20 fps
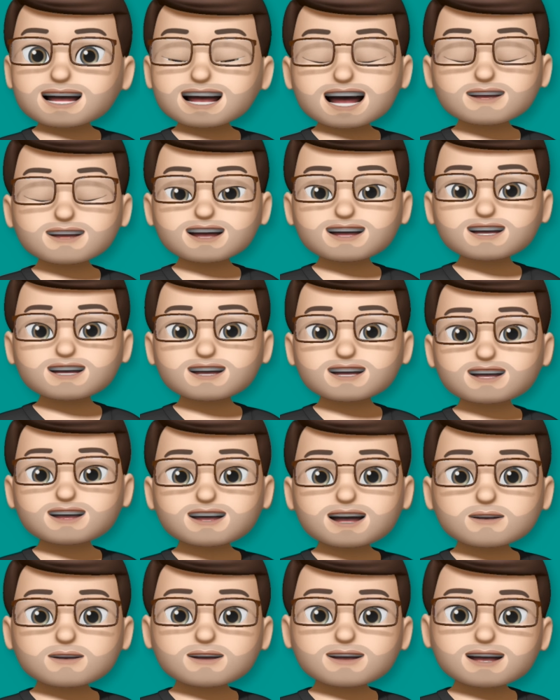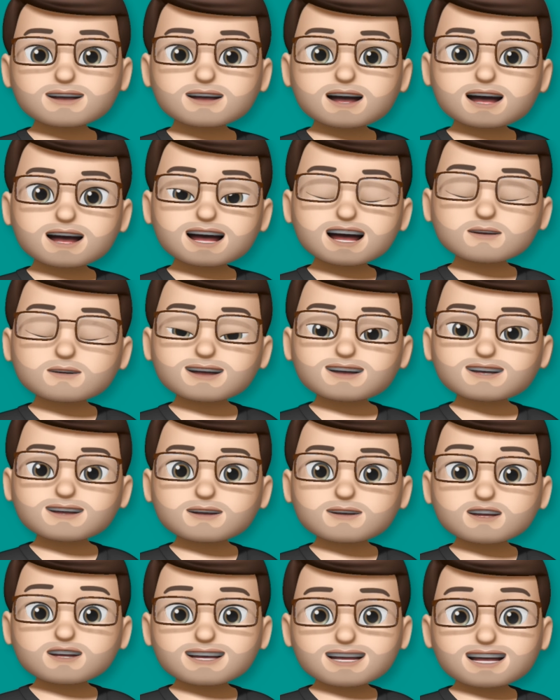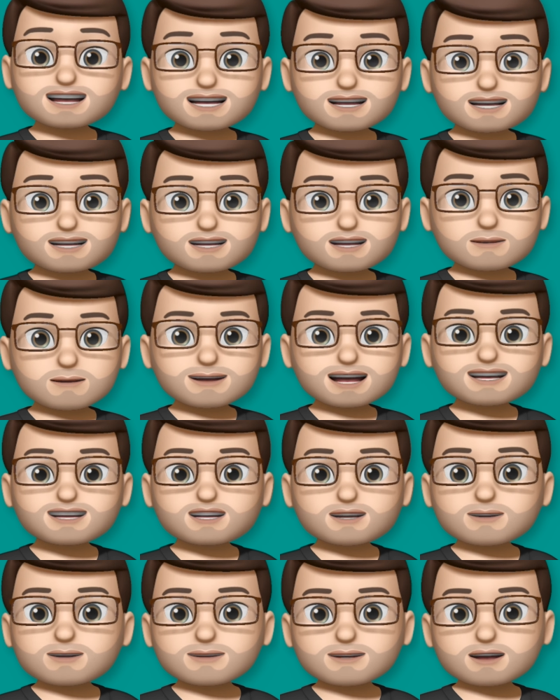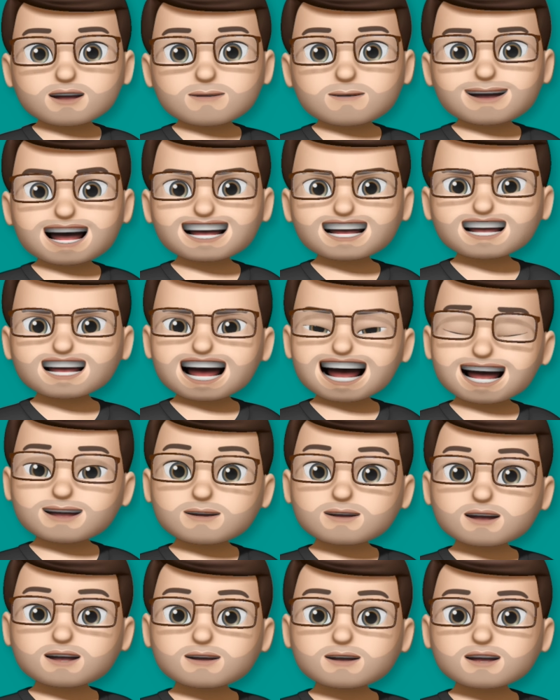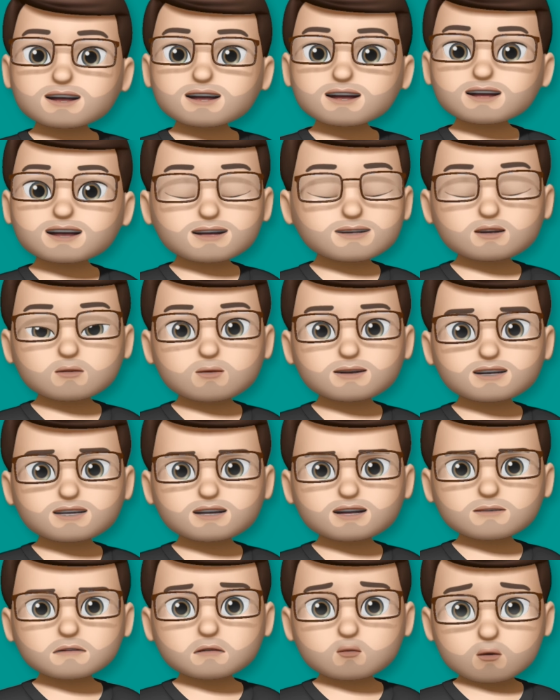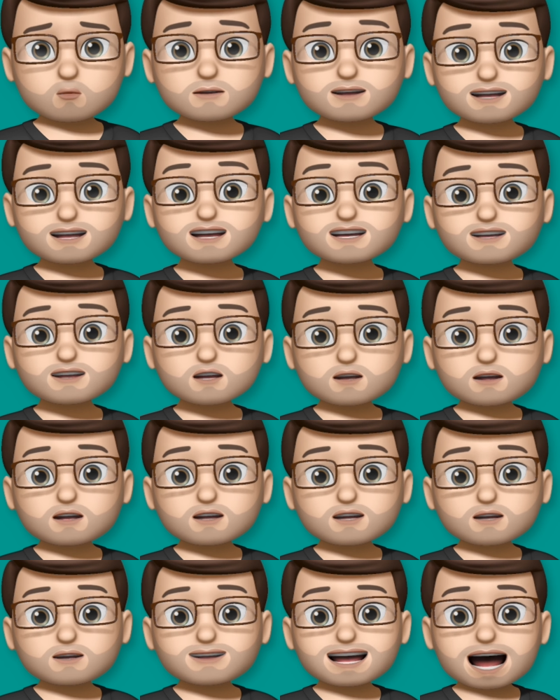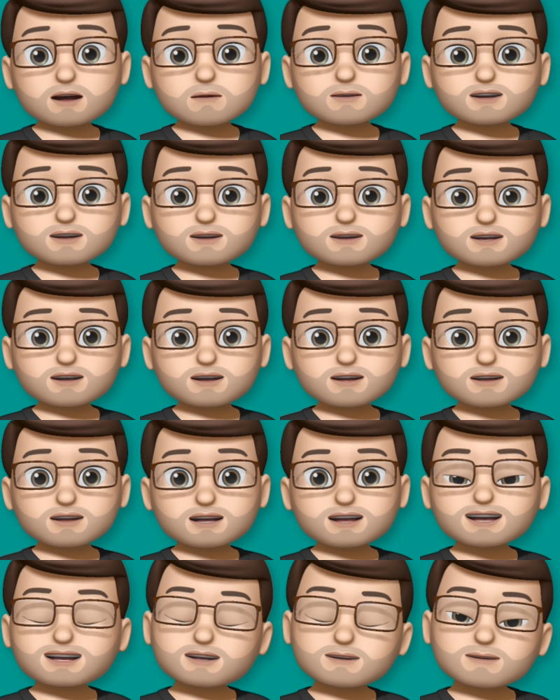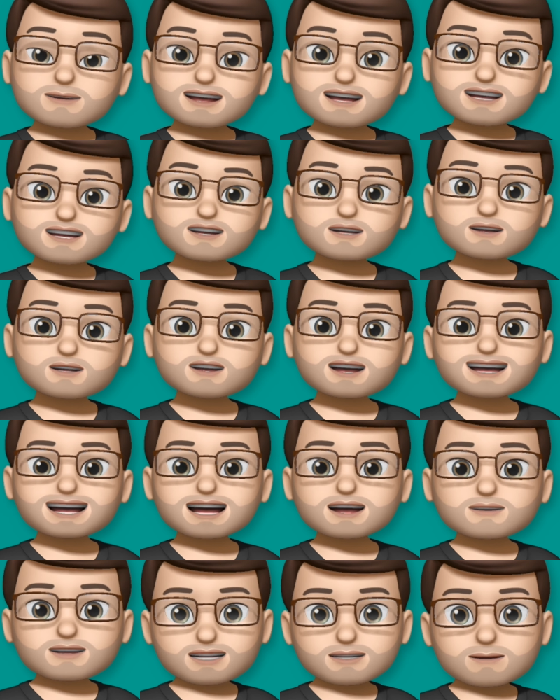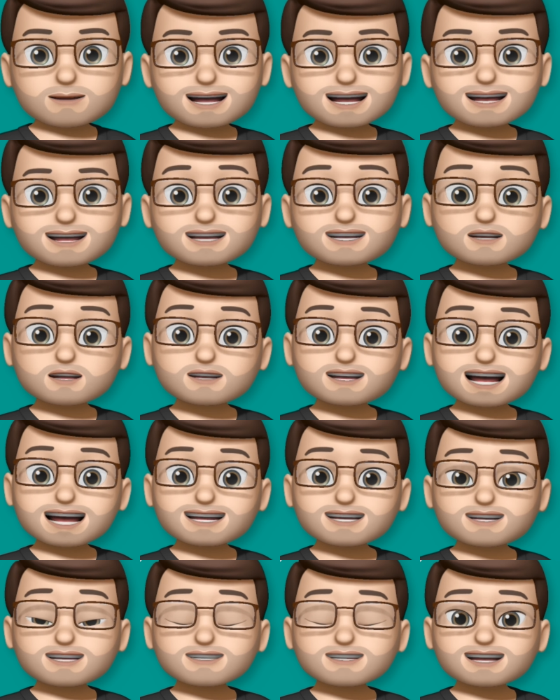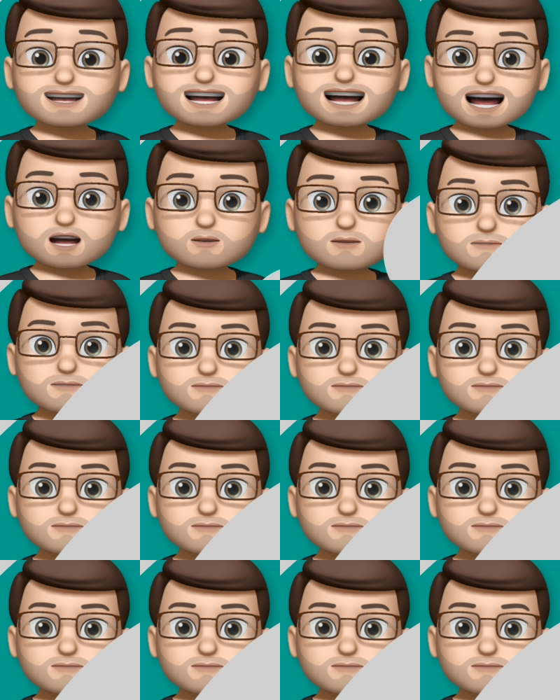And that's just another thing that iOS 17 does that makes your phone better than ever. If you want to learn more things that you can do now on your phone, please do check out this playlist on the end screen now.